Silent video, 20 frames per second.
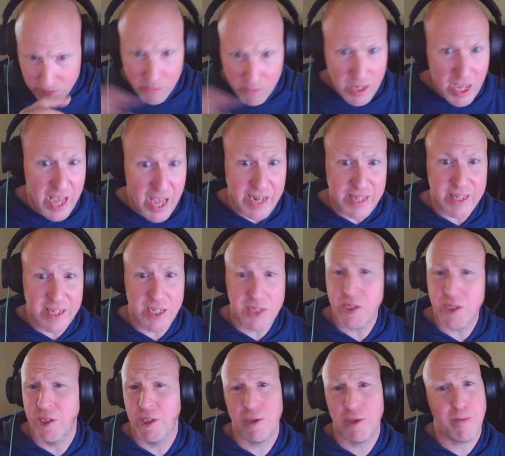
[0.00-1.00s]
edit this,
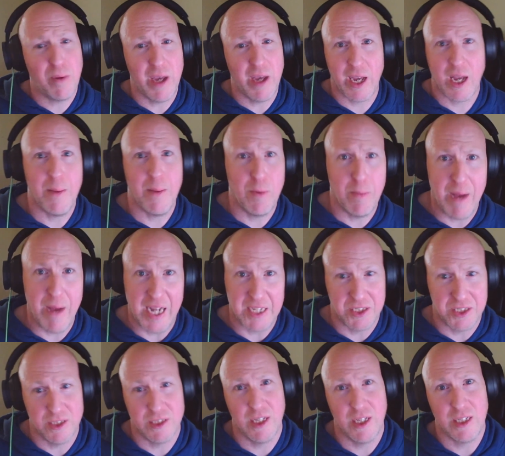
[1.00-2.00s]
and just play a couple
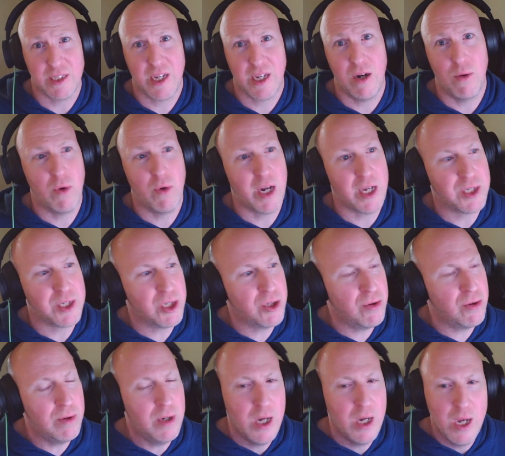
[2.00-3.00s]
matches. And that's kind of what I
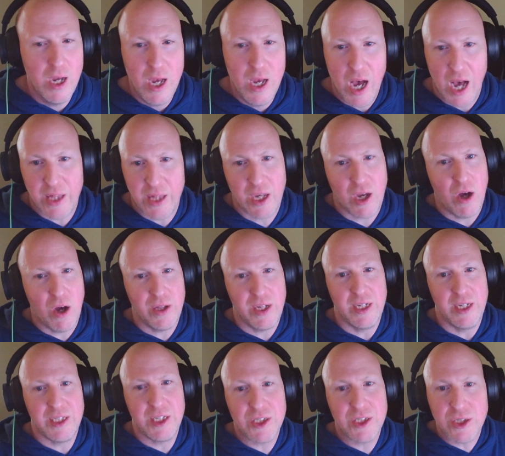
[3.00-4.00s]
do. I think all the
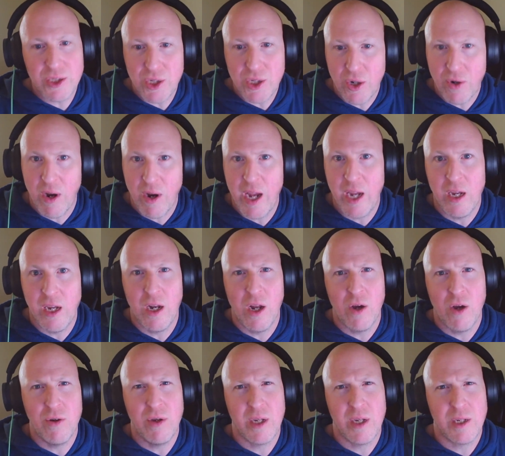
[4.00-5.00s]
additions are great.
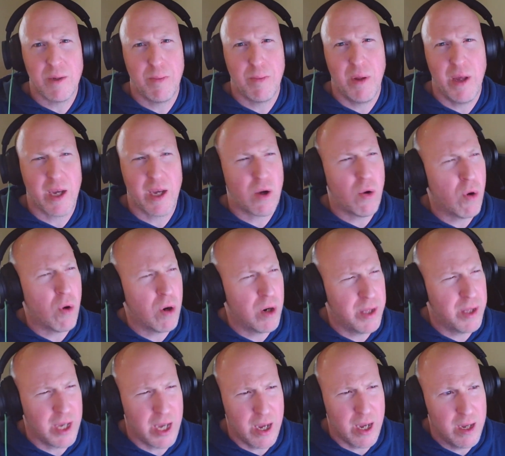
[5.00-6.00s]
You get to play Korra,
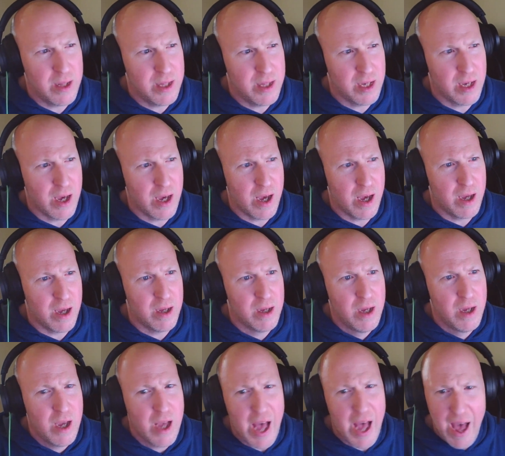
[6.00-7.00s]
the
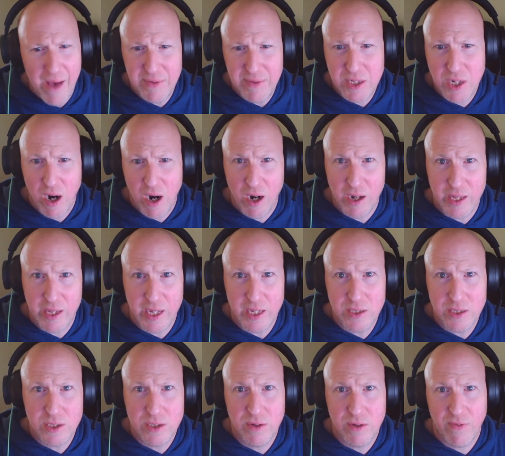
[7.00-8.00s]
avatar in
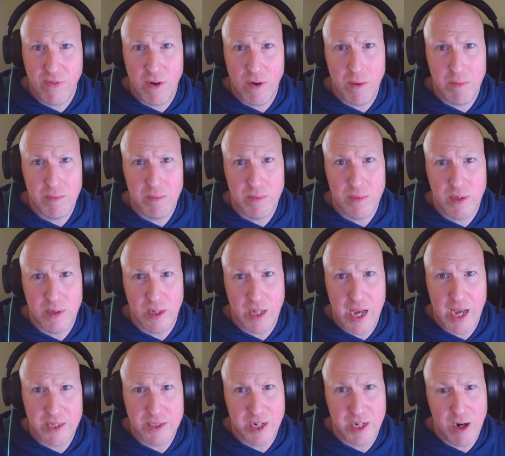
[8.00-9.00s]
this from The
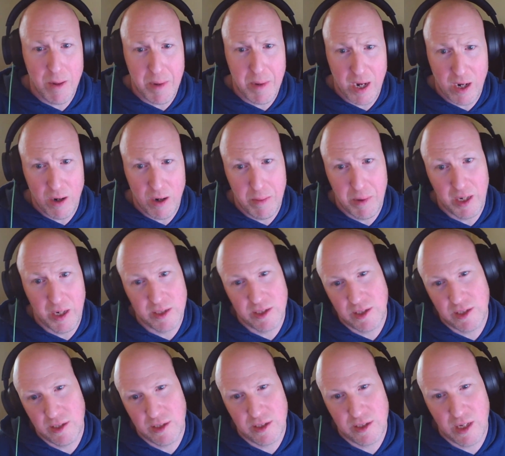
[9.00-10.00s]
Last Airbender, but it's
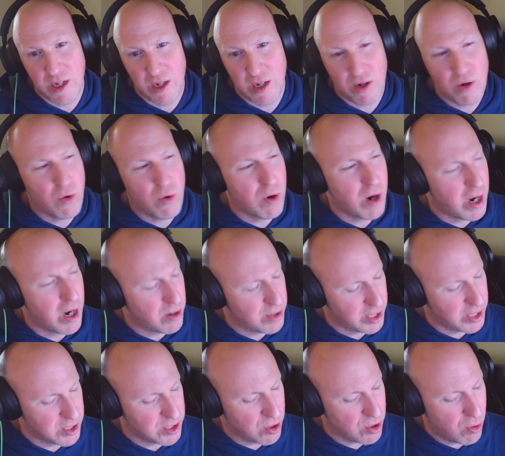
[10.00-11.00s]
just Korra. I don't
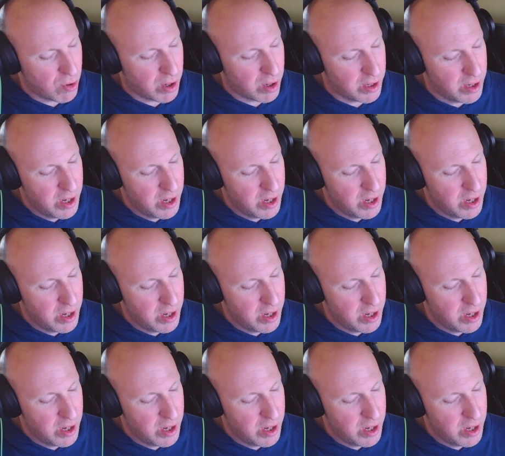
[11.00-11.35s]
think it's Korra.